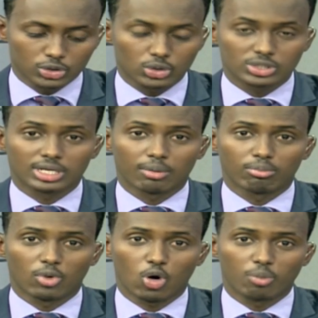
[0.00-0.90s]
To some
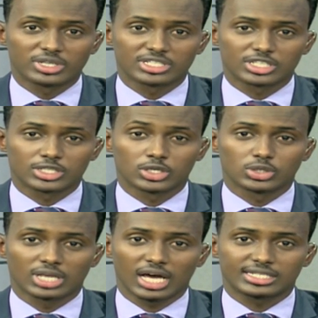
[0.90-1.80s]
more business
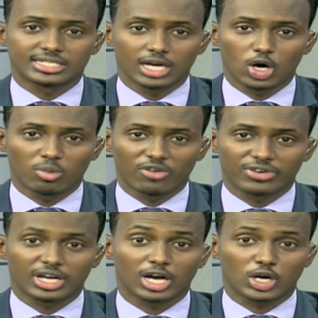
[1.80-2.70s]
news. Last year, Home
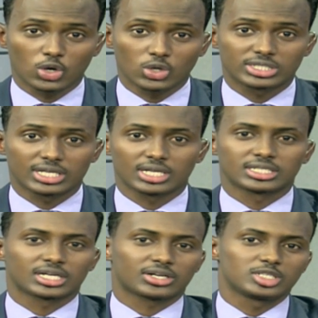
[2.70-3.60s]
Afrika gross
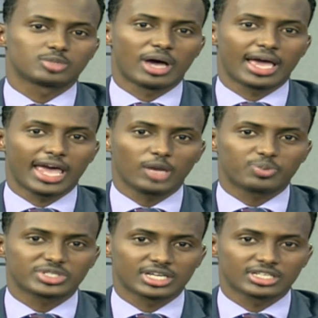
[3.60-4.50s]
sales increased by
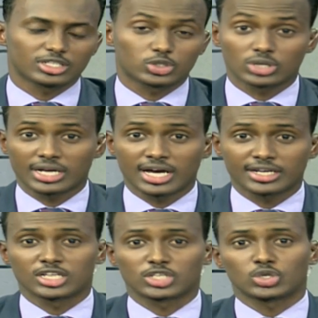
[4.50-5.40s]
8% to
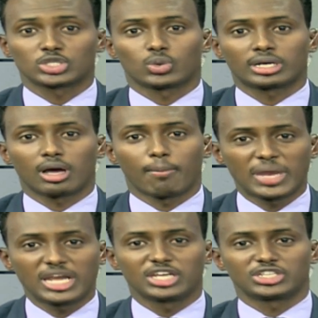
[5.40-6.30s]
921
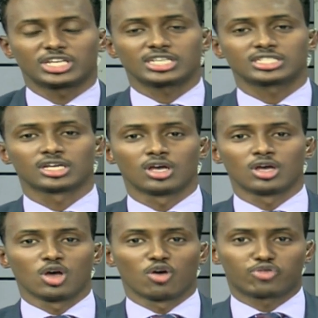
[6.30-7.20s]
million shillings
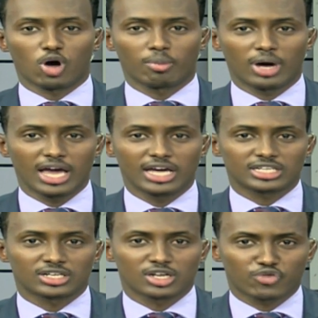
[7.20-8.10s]
from
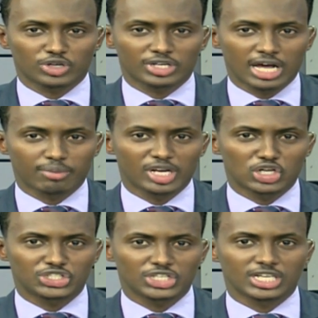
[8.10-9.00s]
849
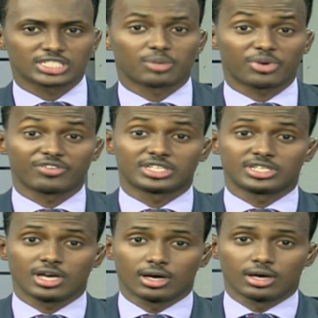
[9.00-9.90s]
million shillings the
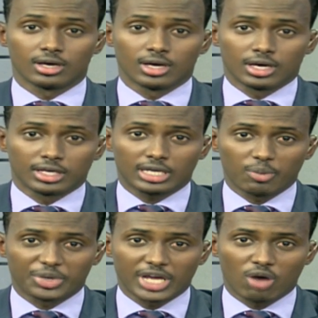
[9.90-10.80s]
previous year. The
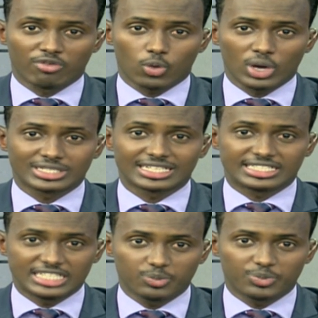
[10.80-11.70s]
company, however,
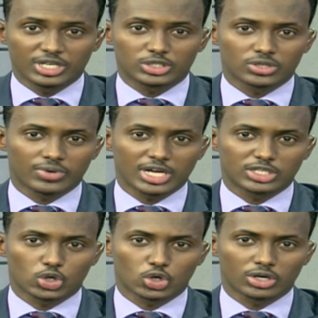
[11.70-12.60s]
went deeper into the red
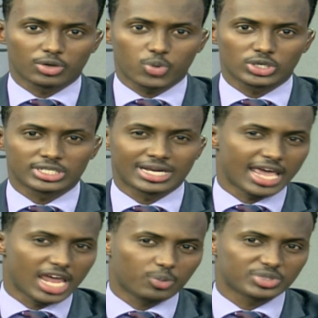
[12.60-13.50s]
zone, reporting an
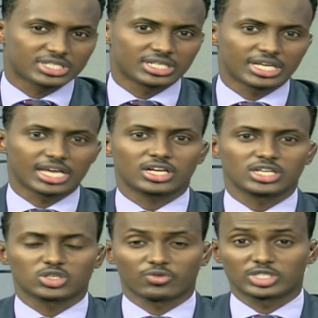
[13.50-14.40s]
8%
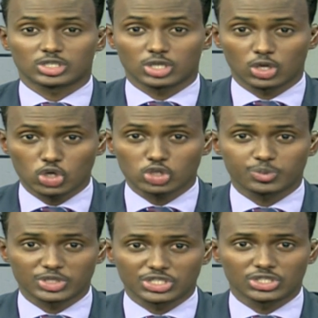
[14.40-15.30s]
increase of its loss
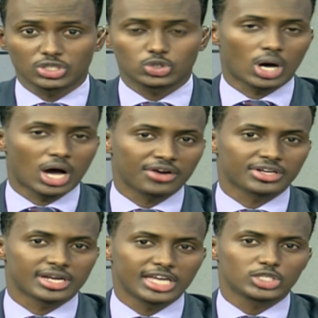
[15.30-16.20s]
position to
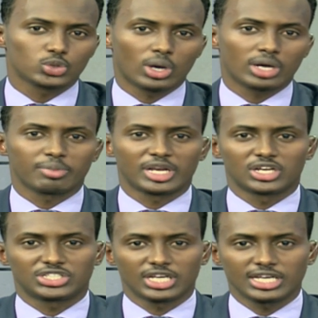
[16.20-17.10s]
181
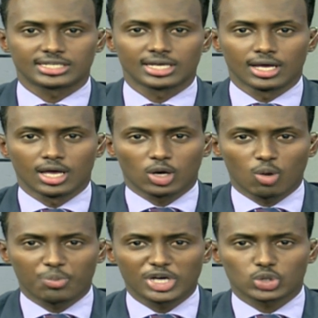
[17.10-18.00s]
million shillings
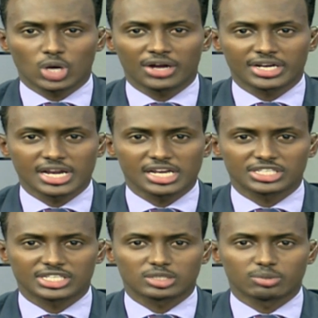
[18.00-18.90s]
compared to
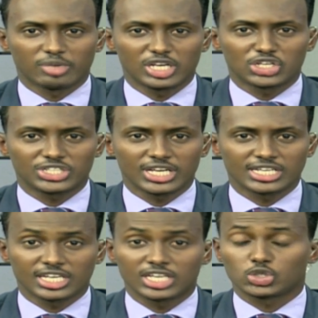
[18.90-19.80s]
186 million
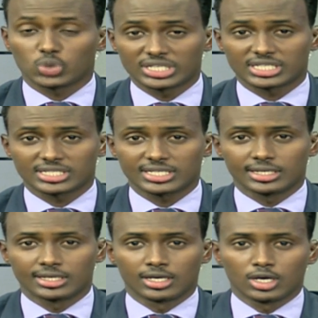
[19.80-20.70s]
shillings in
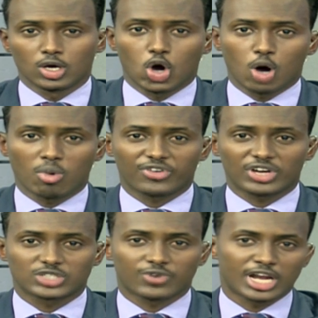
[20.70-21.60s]
2016. Home
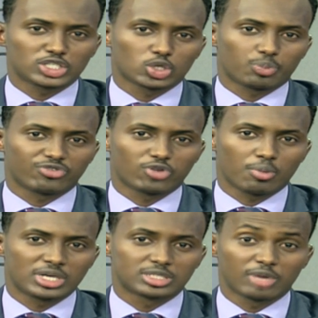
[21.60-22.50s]
Afrika's financial
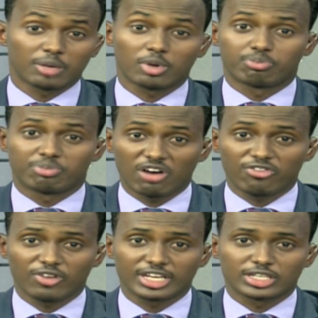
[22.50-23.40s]
performance may be
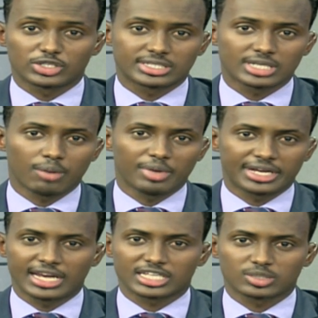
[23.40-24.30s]
baffling to some,
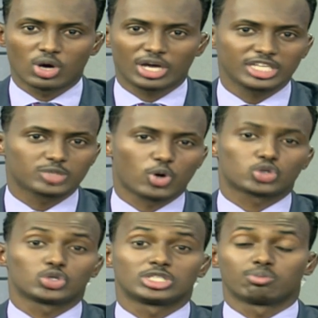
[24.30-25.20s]
and Alex Mwangi
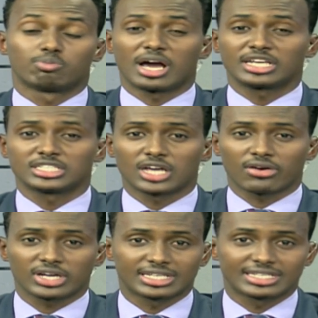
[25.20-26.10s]
spoke to its managing
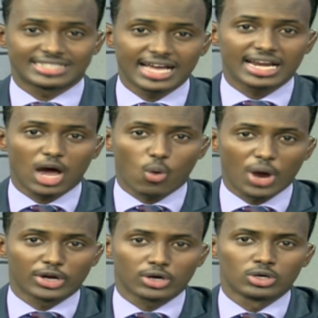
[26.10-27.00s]
director, Dan
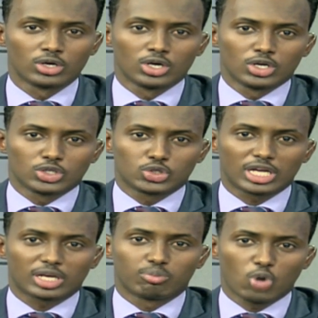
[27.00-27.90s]
Awendo, to
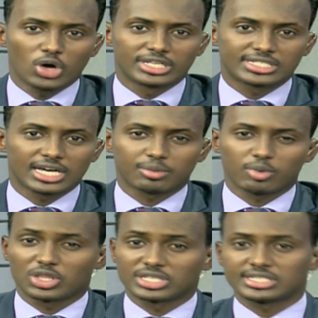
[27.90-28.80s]
get more insight
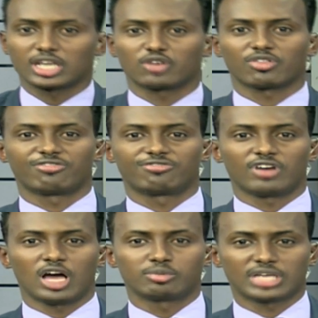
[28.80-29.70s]
about the state of the
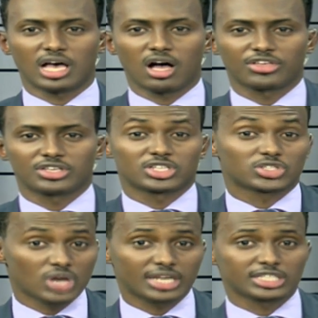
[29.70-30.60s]
firm's health and the
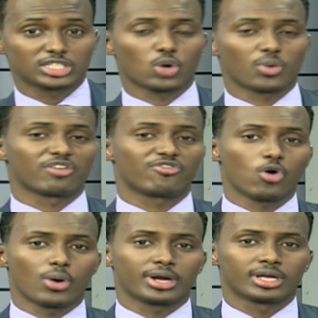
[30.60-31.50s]
strategies going
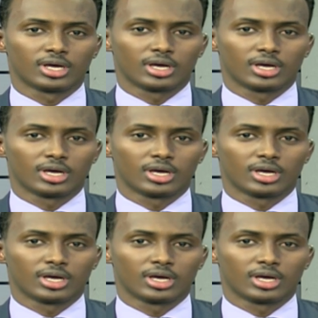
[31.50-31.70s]
forward.